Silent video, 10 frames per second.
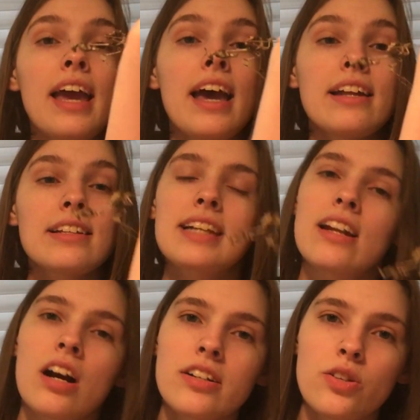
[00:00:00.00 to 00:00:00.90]
And it's
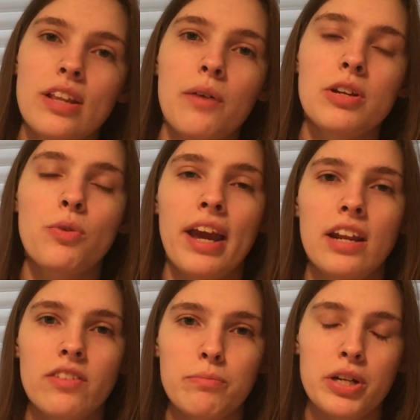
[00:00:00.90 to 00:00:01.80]
kind of hard to do that when you can't
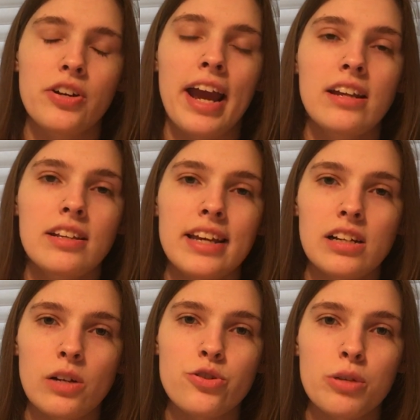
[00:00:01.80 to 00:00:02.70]
even put your hand in the
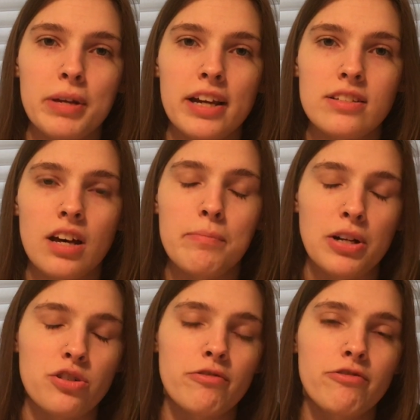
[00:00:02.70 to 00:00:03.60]
enclosure because a
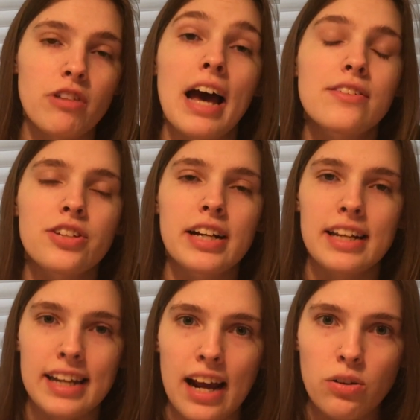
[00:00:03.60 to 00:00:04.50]
bunch of flies are
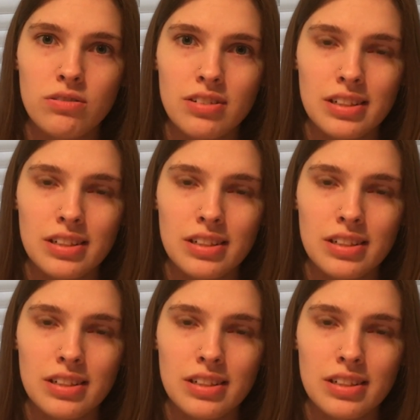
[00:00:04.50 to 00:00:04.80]
gonna get out.